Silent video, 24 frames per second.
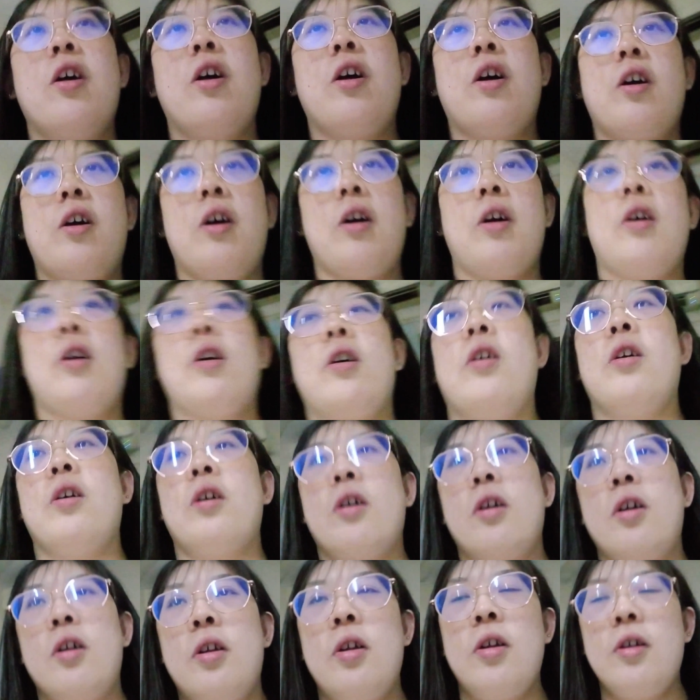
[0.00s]

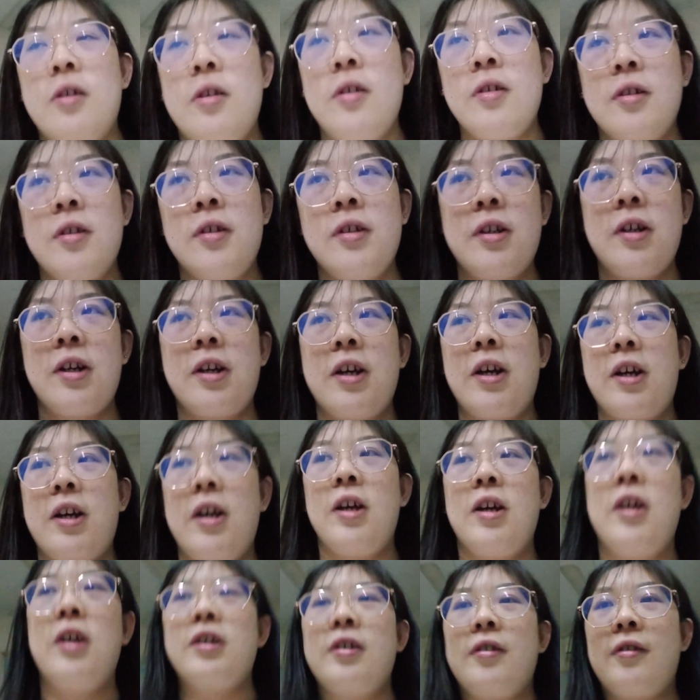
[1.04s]
So
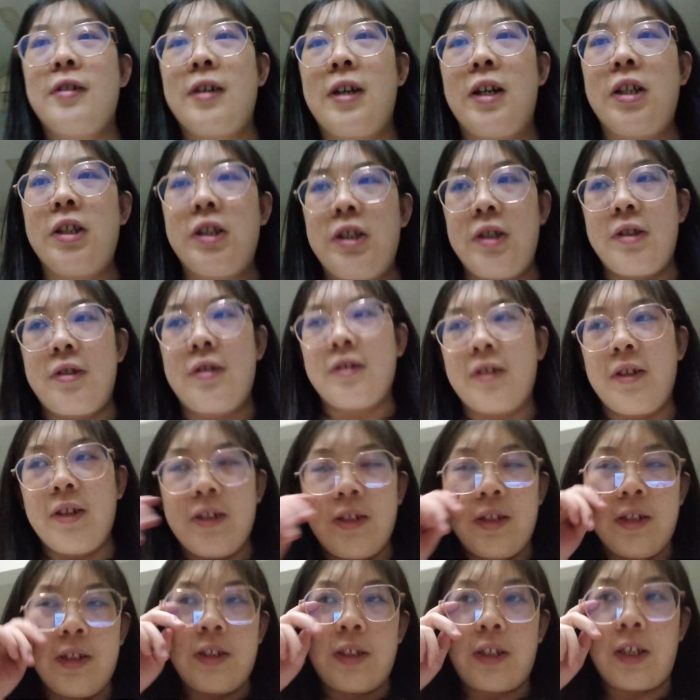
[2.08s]
I need
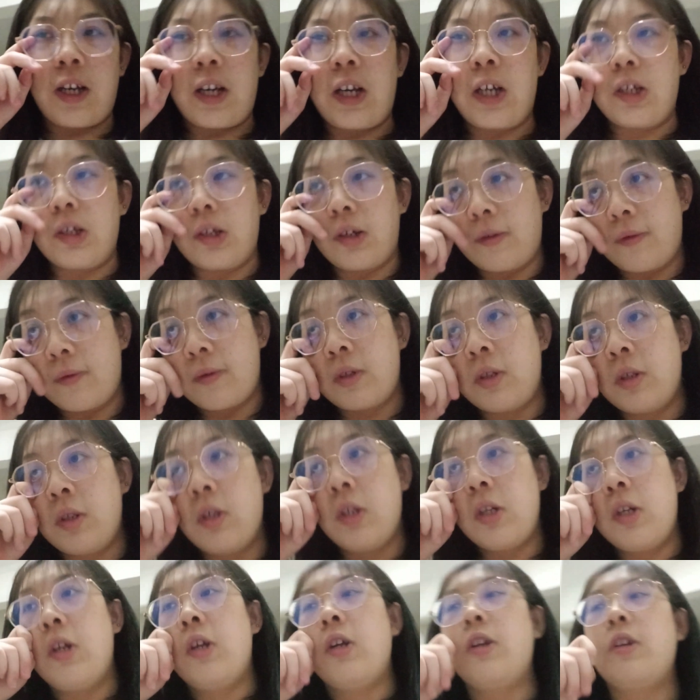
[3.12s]
kind of
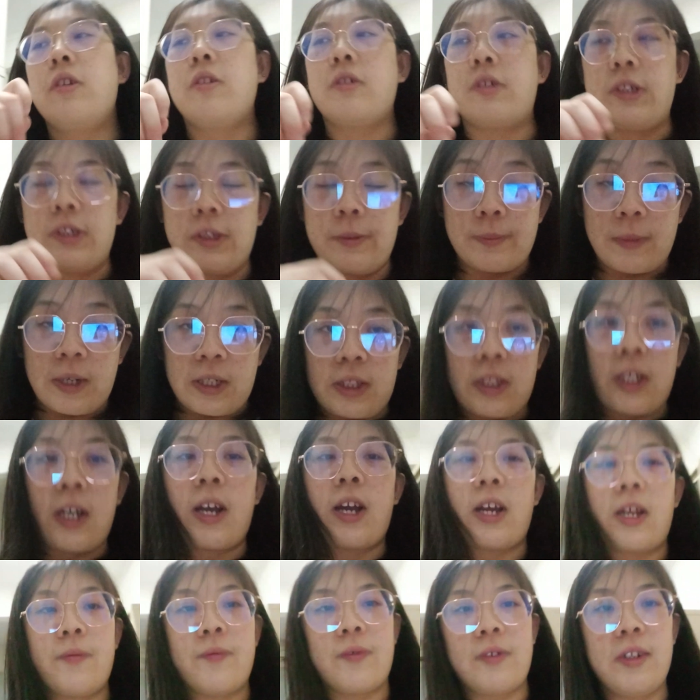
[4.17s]
gonna make
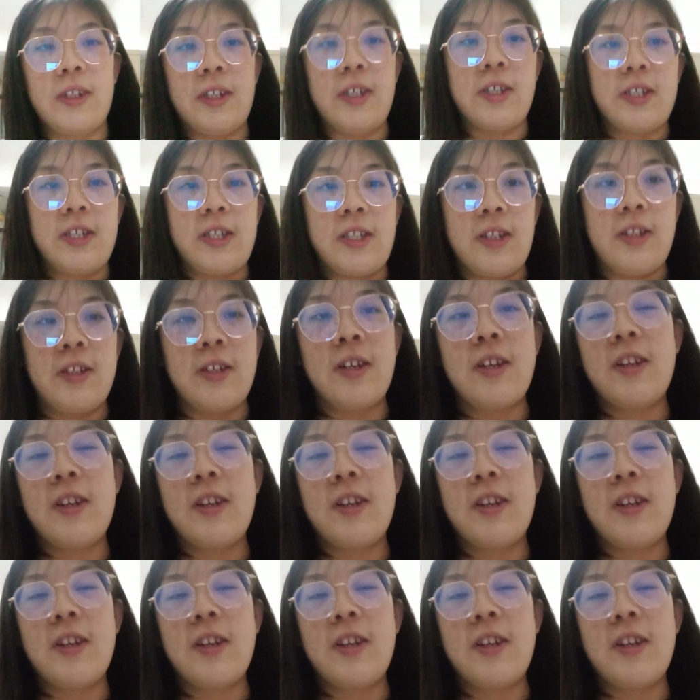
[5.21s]
time for this,